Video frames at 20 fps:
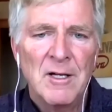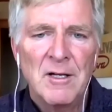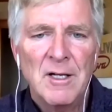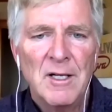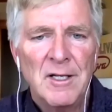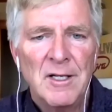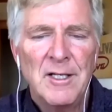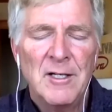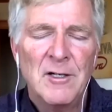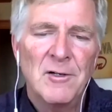
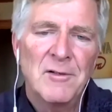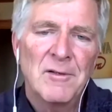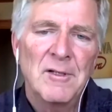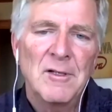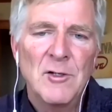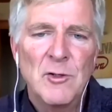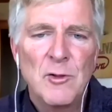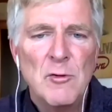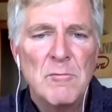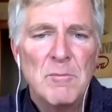
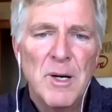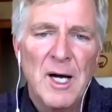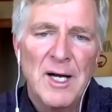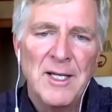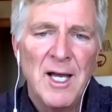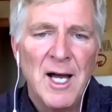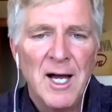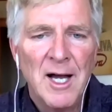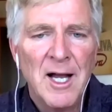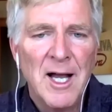
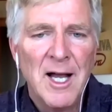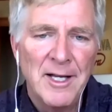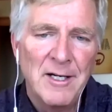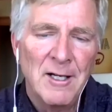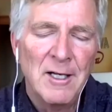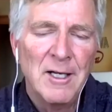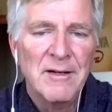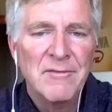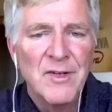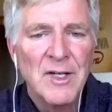kumbaya kind of
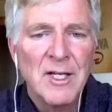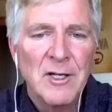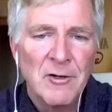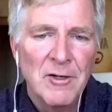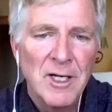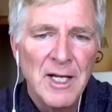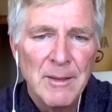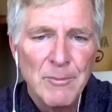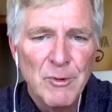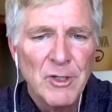loving your
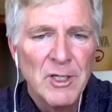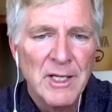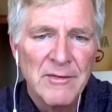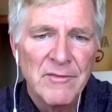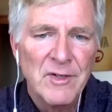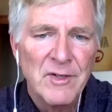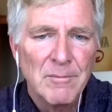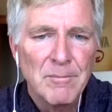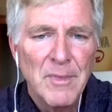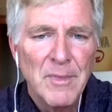neighbor and
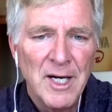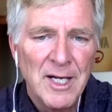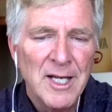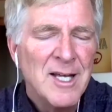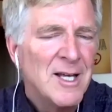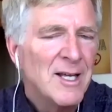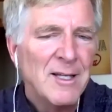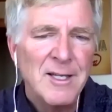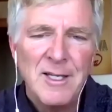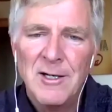giving him money.
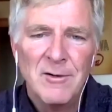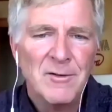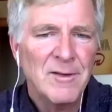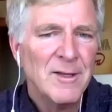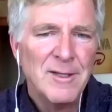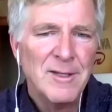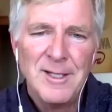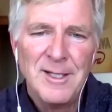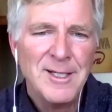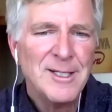
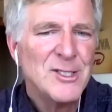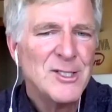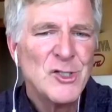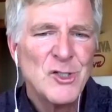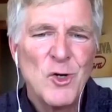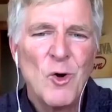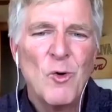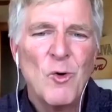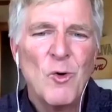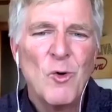It's
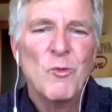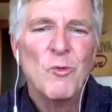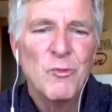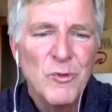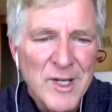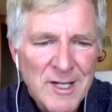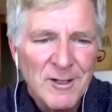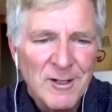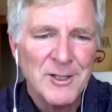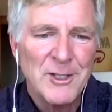so
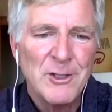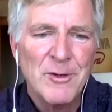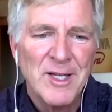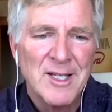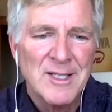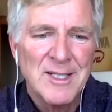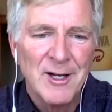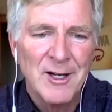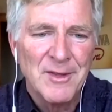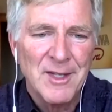real
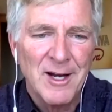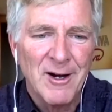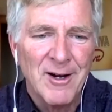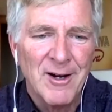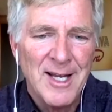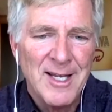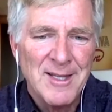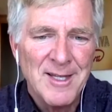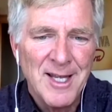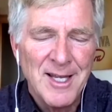you get down
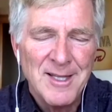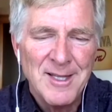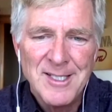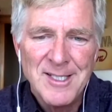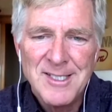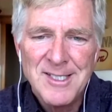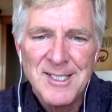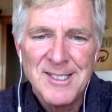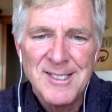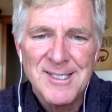there.
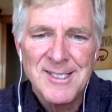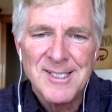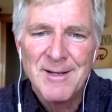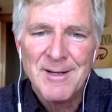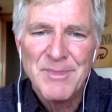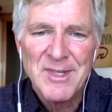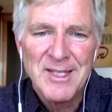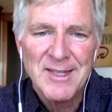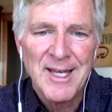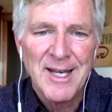And this is
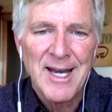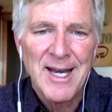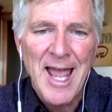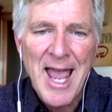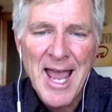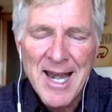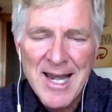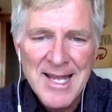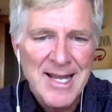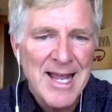something
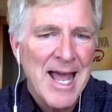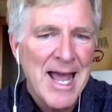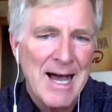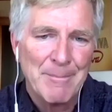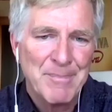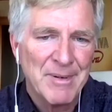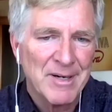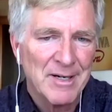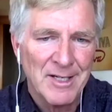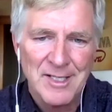that any
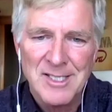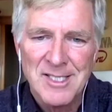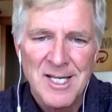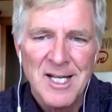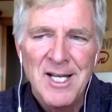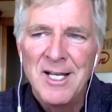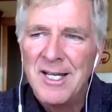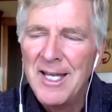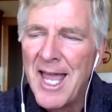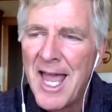
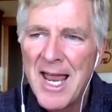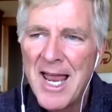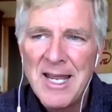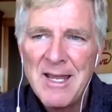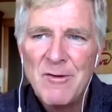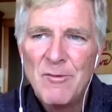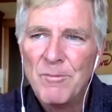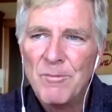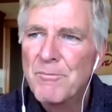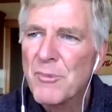capitalist,
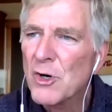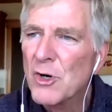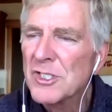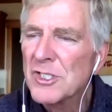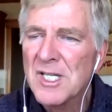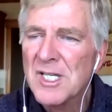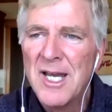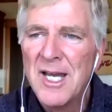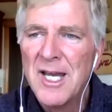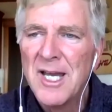any
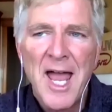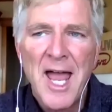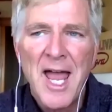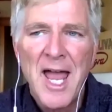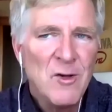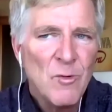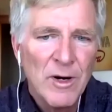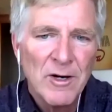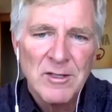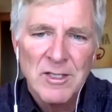person
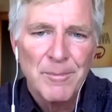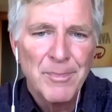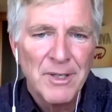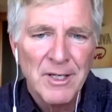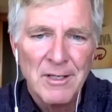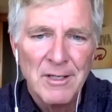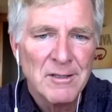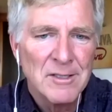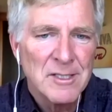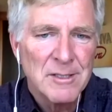anywhere in the
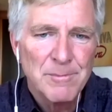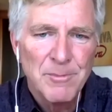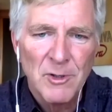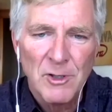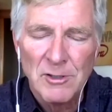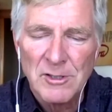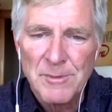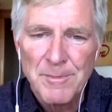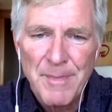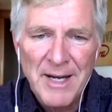
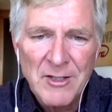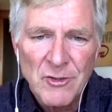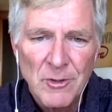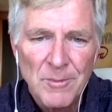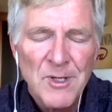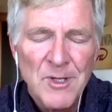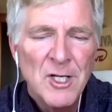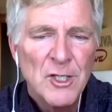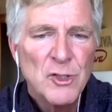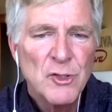political
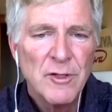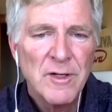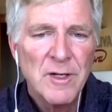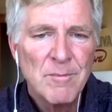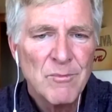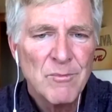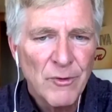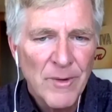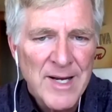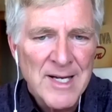spectrum
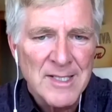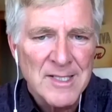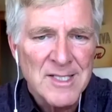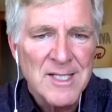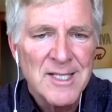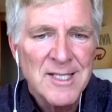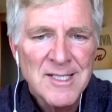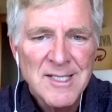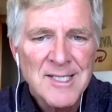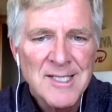should
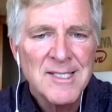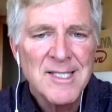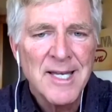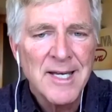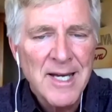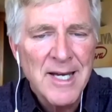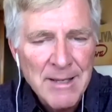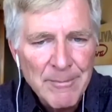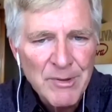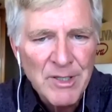embrace. This
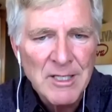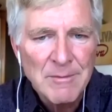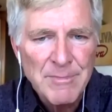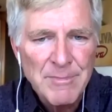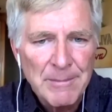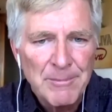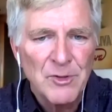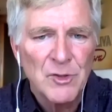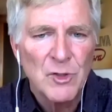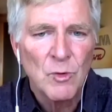is
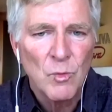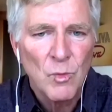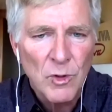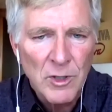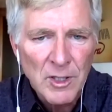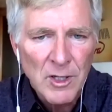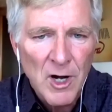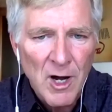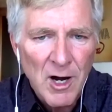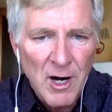enabling people to
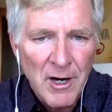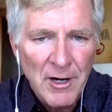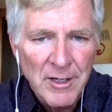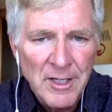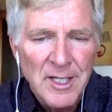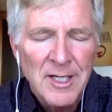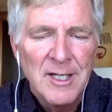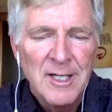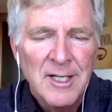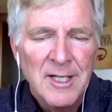work
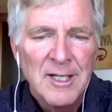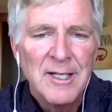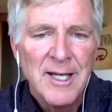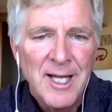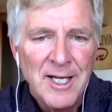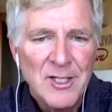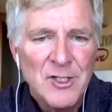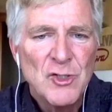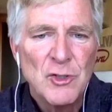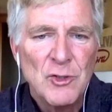hard
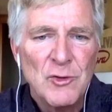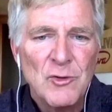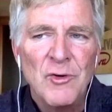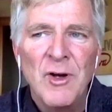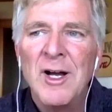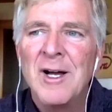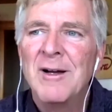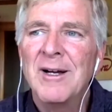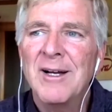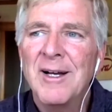and
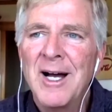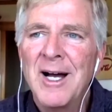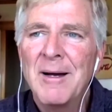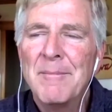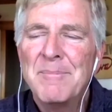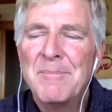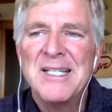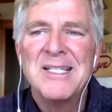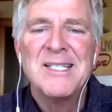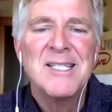to
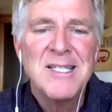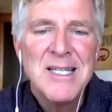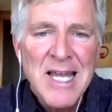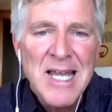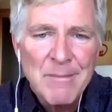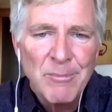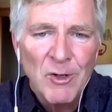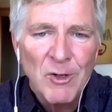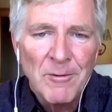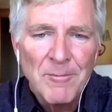be
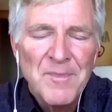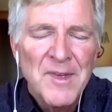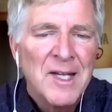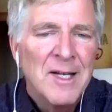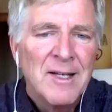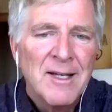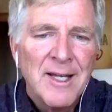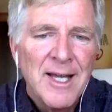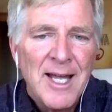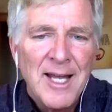stable,
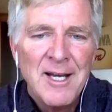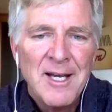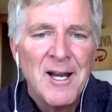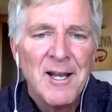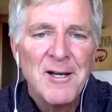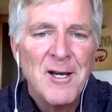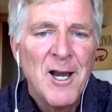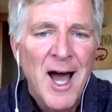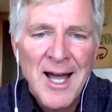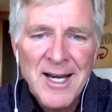
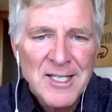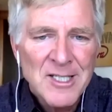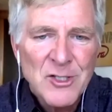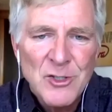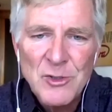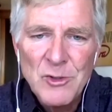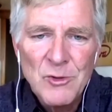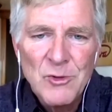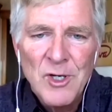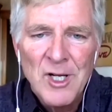and
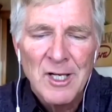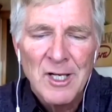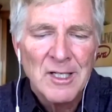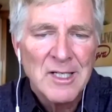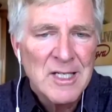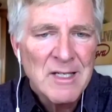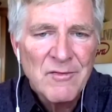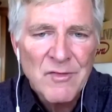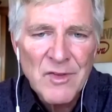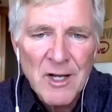not to
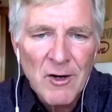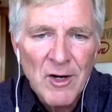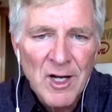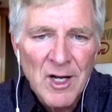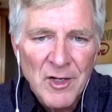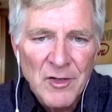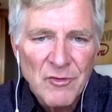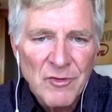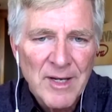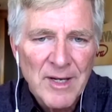leave their
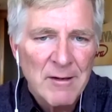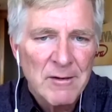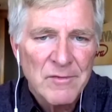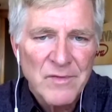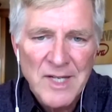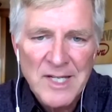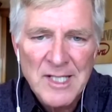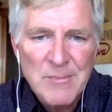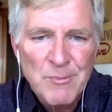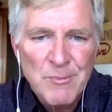country out
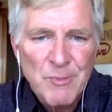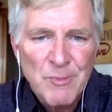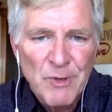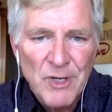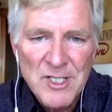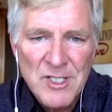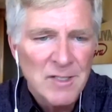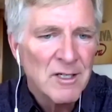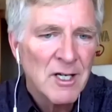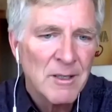of
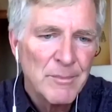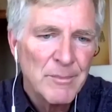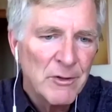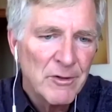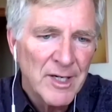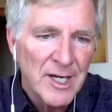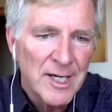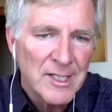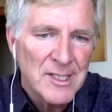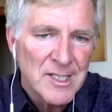desperation and come
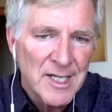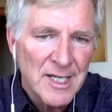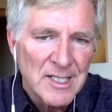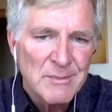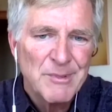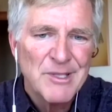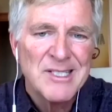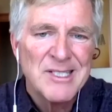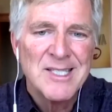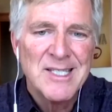to the United
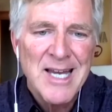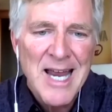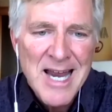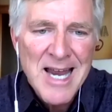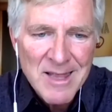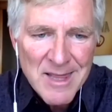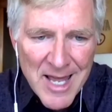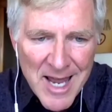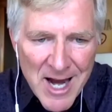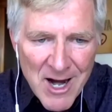States, but
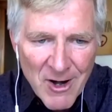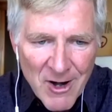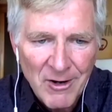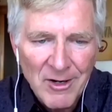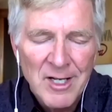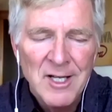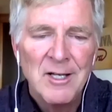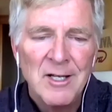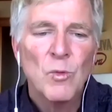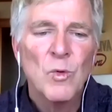stay
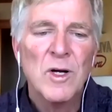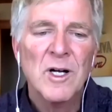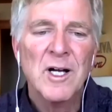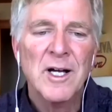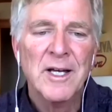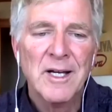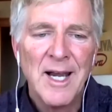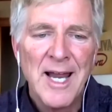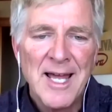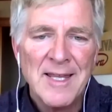there,
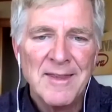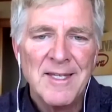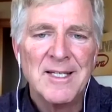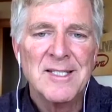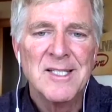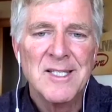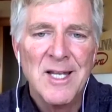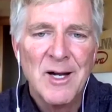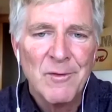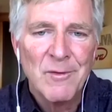work on
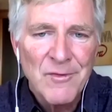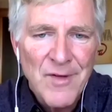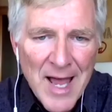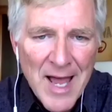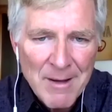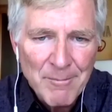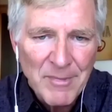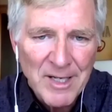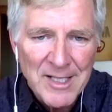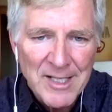land that's their
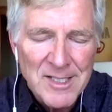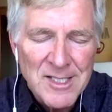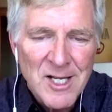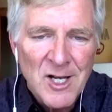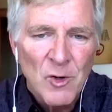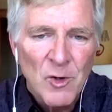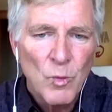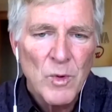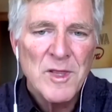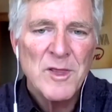
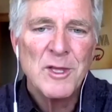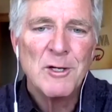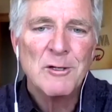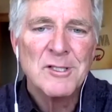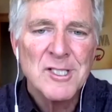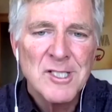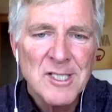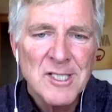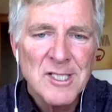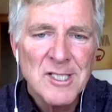families, with
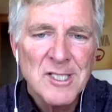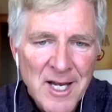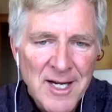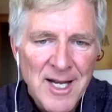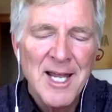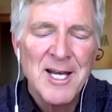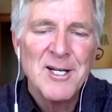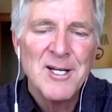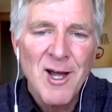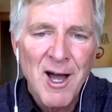their
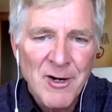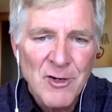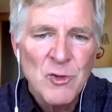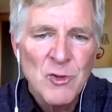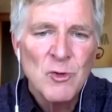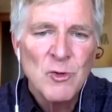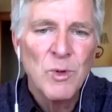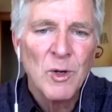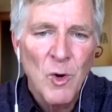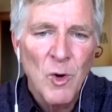son and
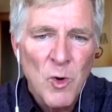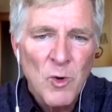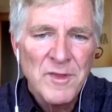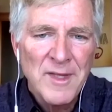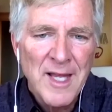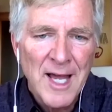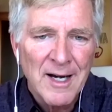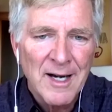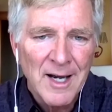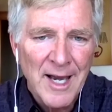daughter who will
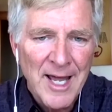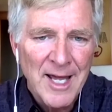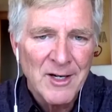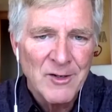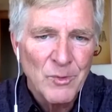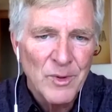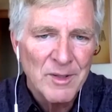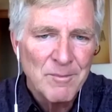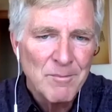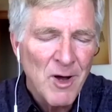own that
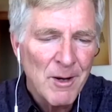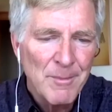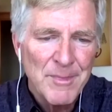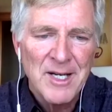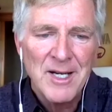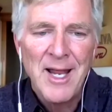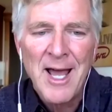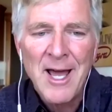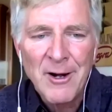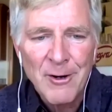land when
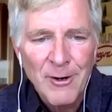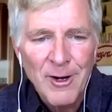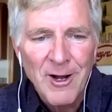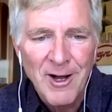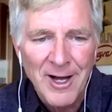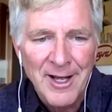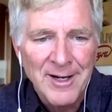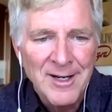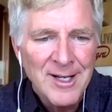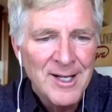mom and dad
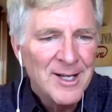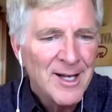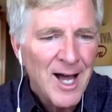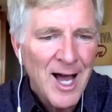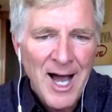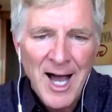are gone.